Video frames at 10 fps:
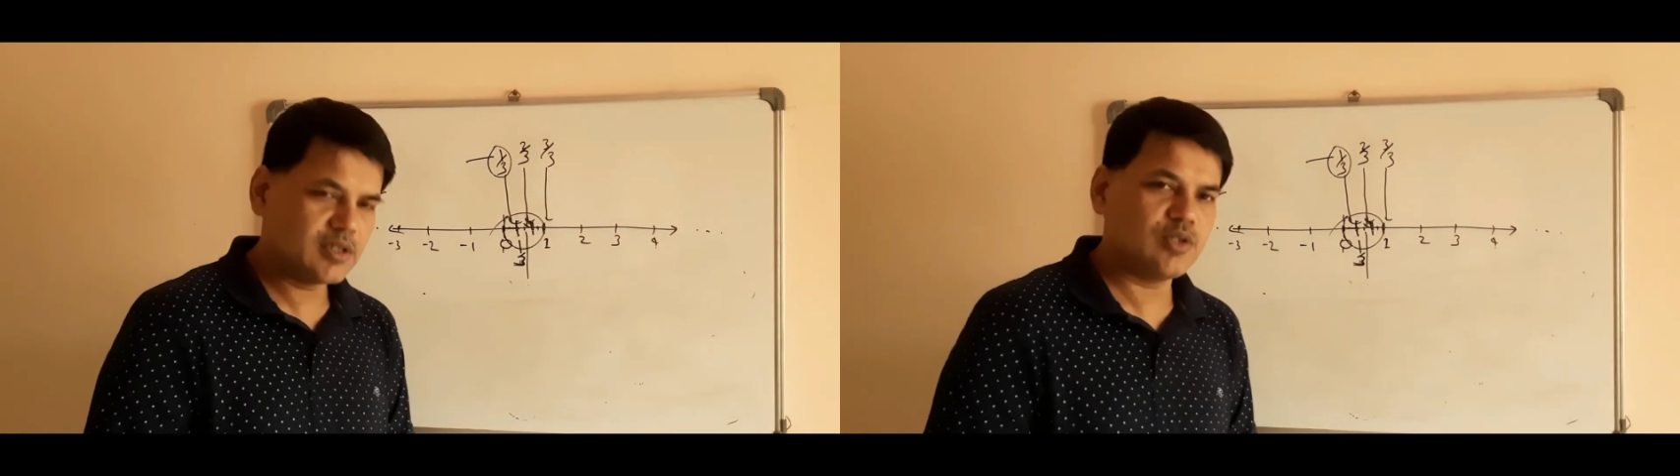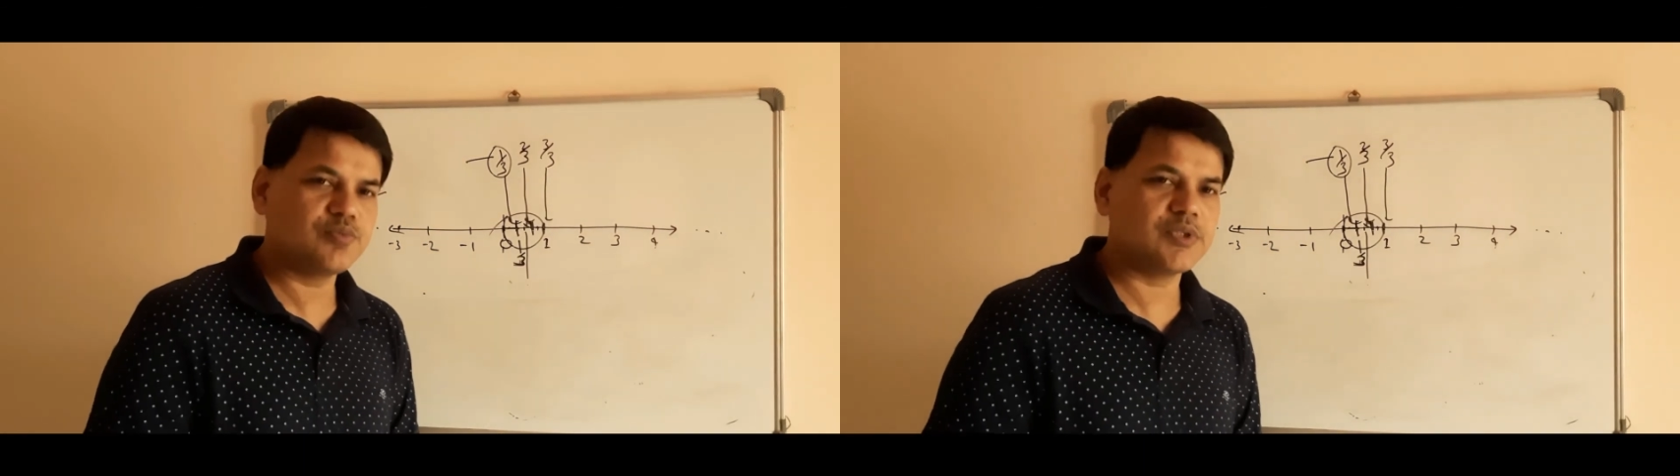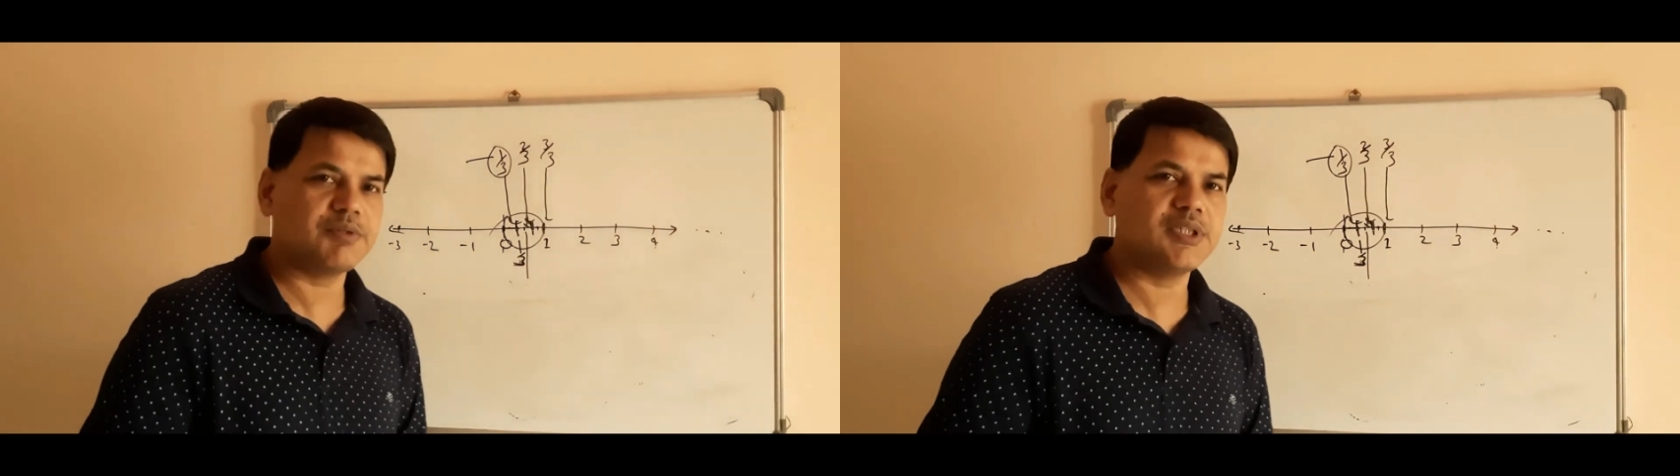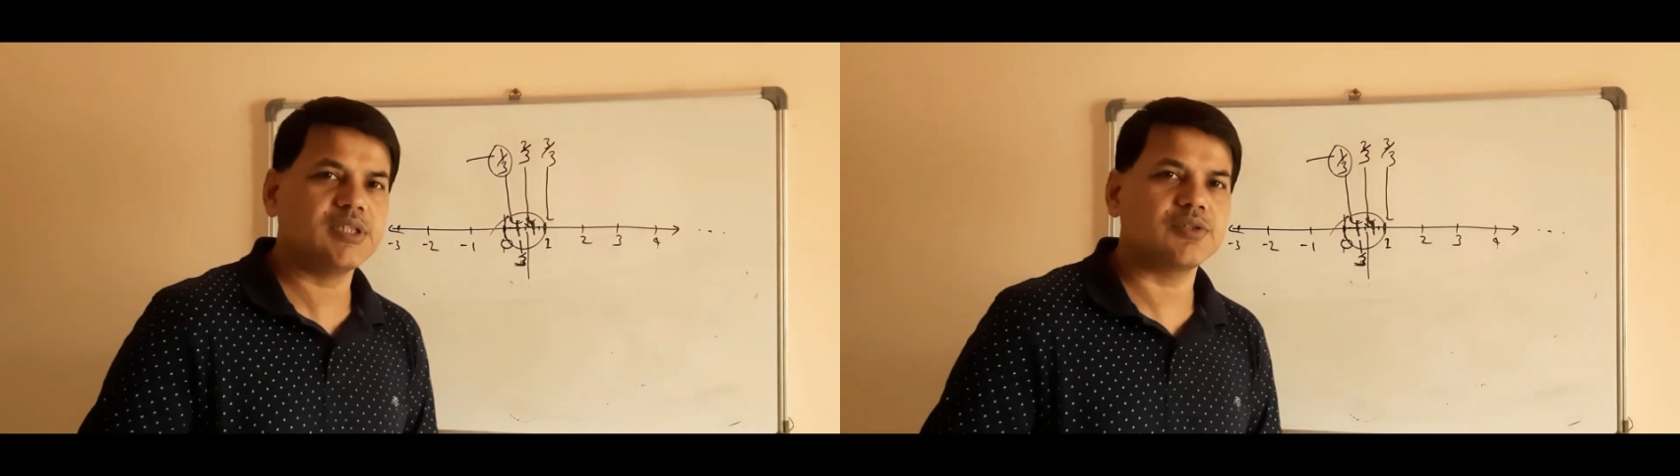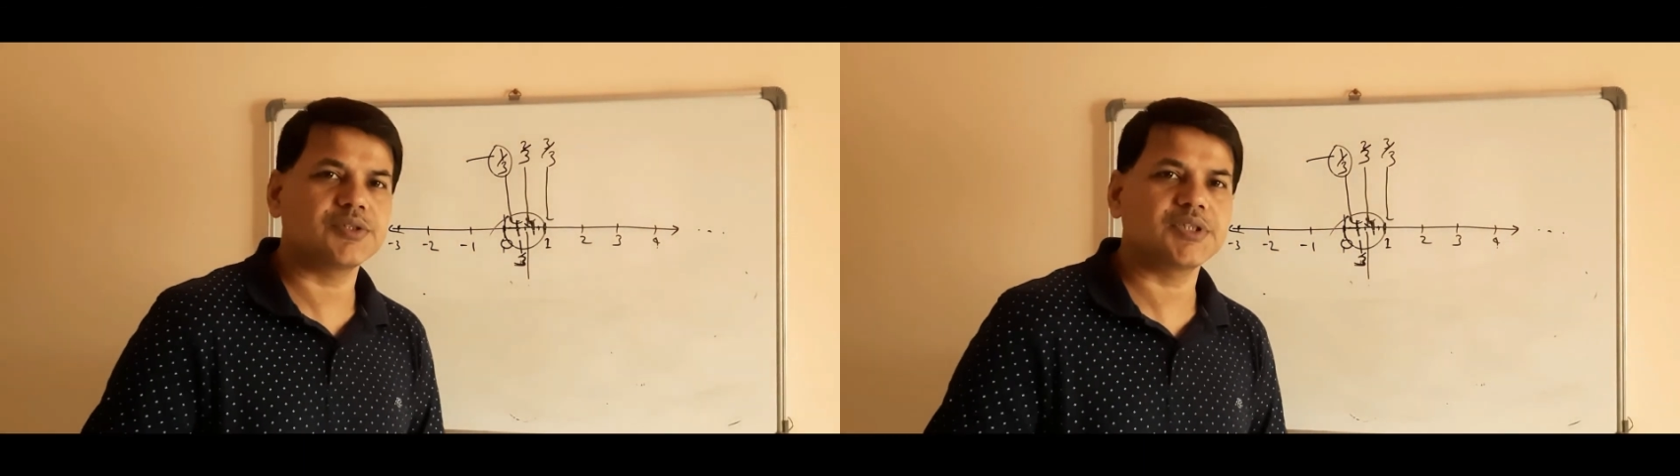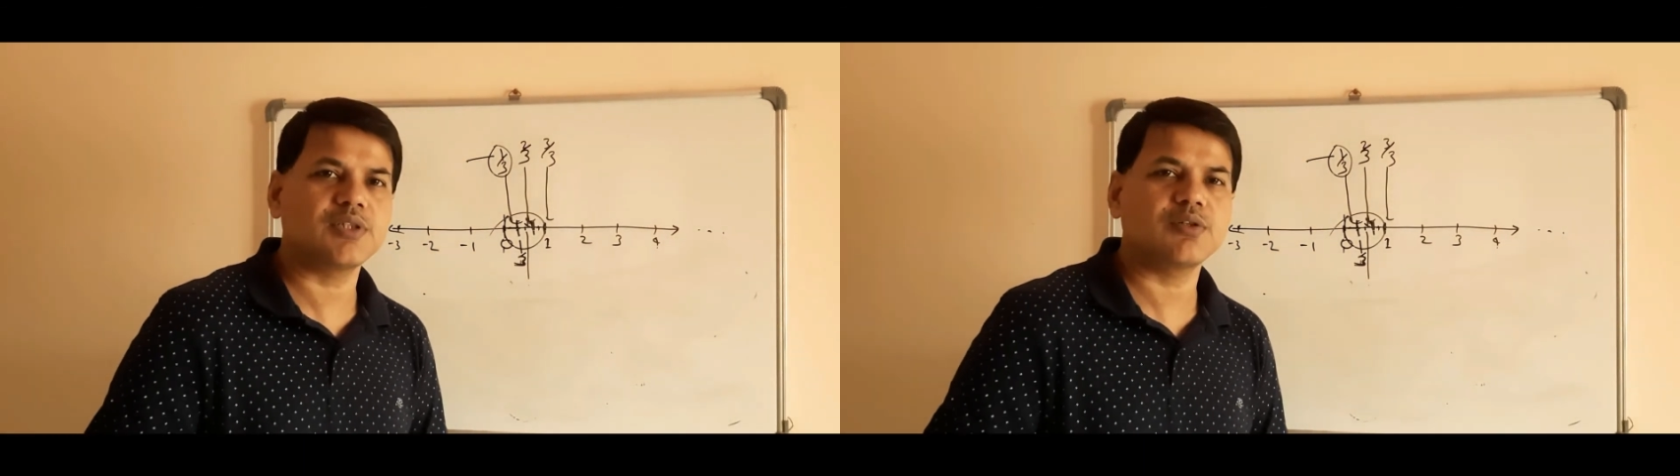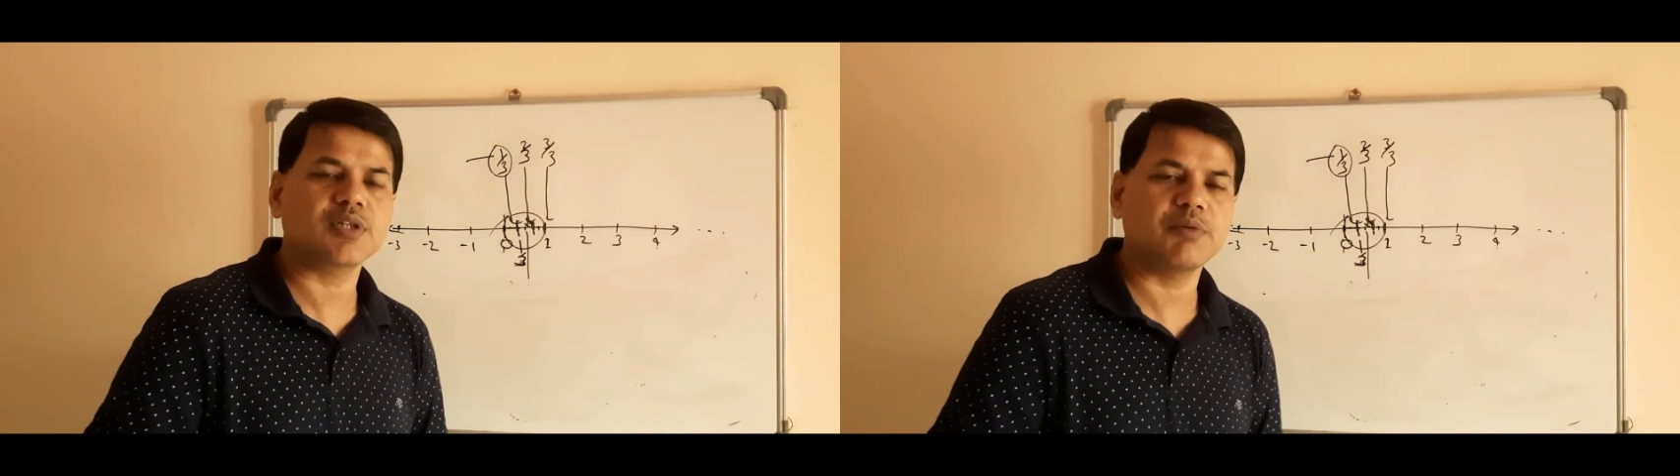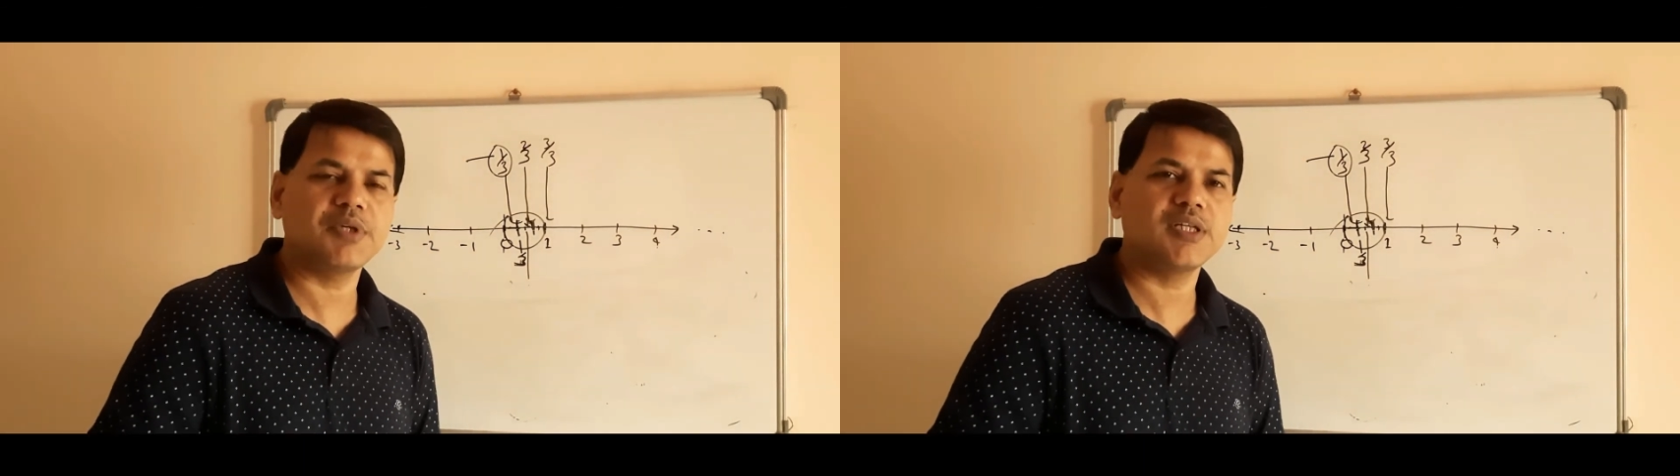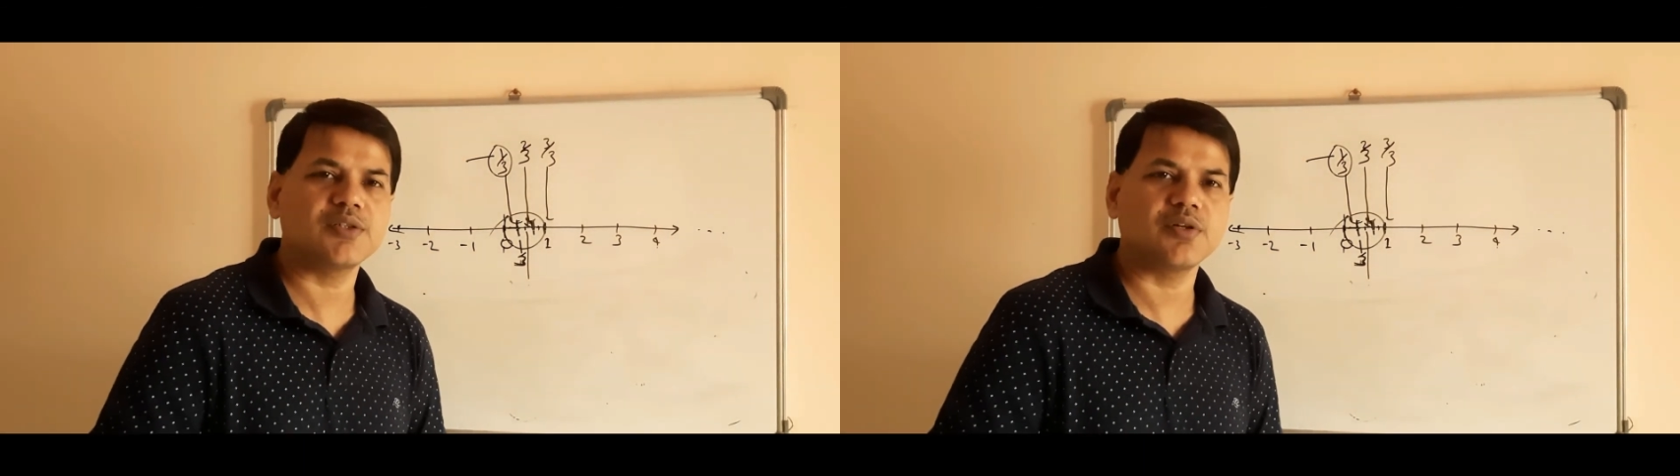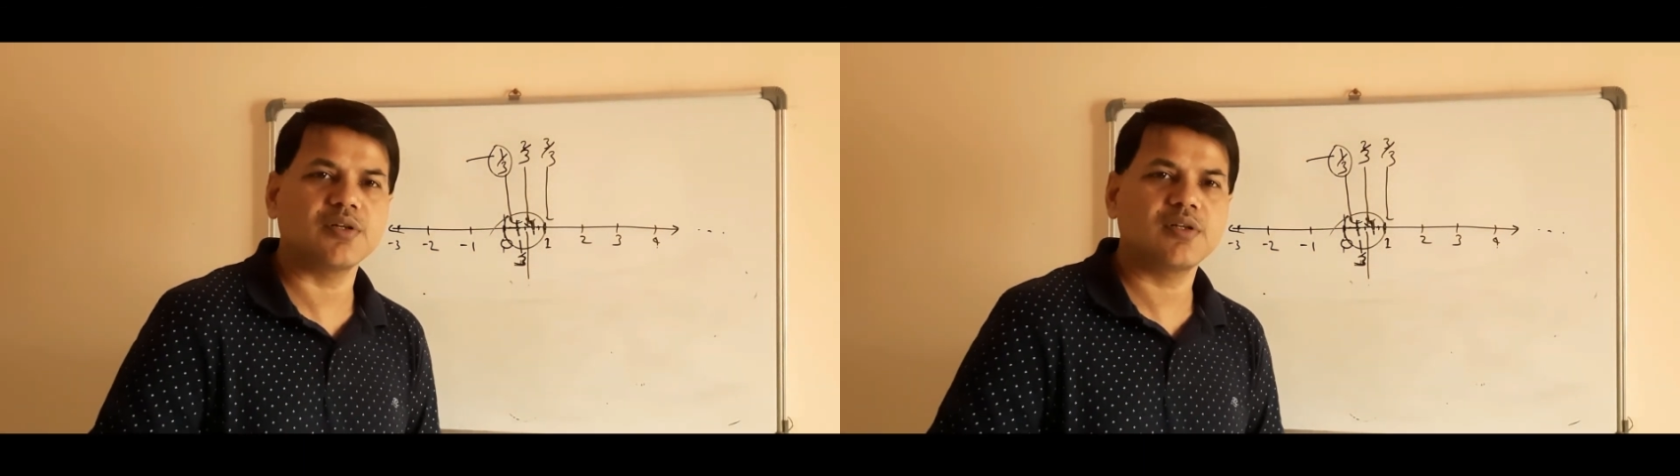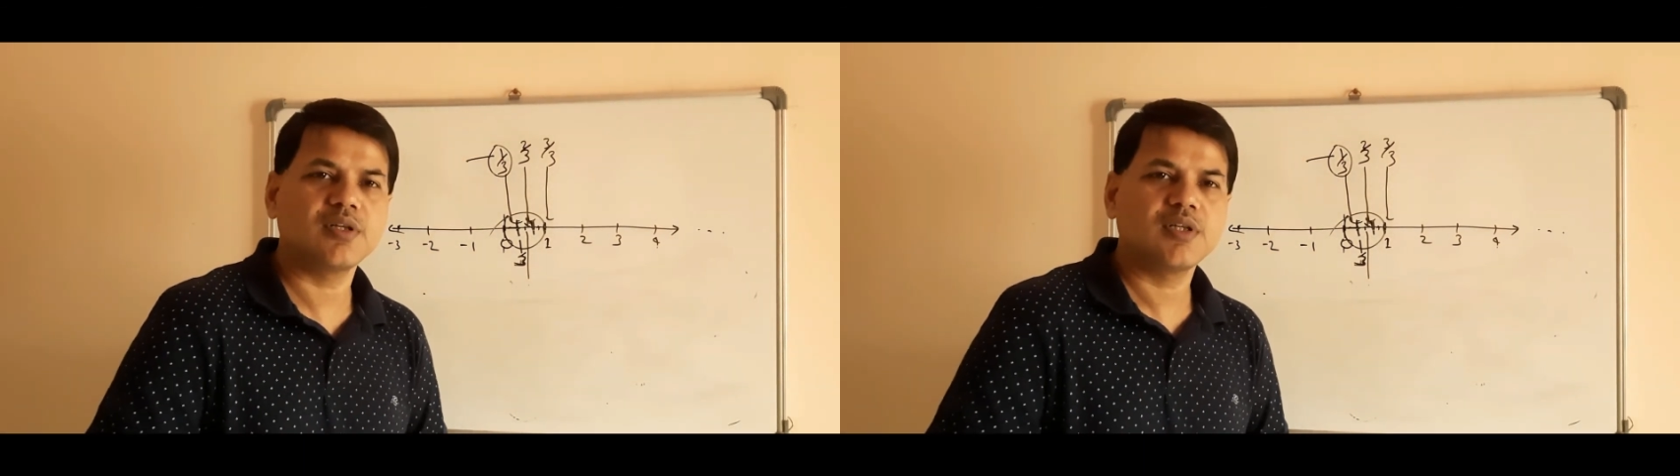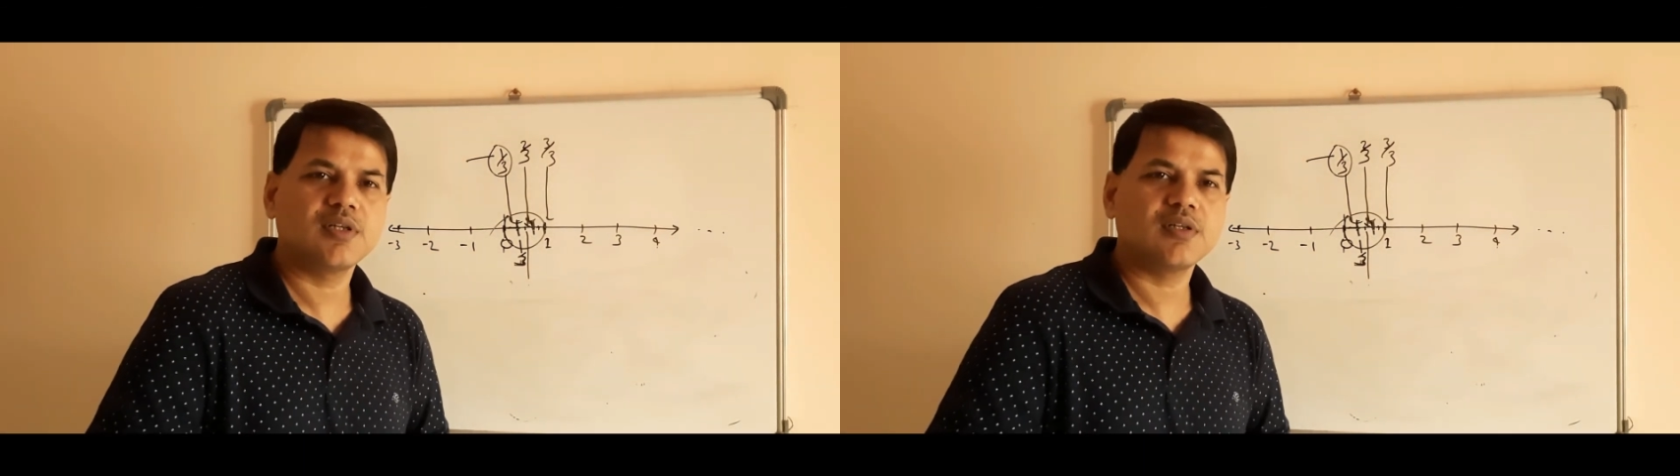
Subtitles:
If you have any question or comment, or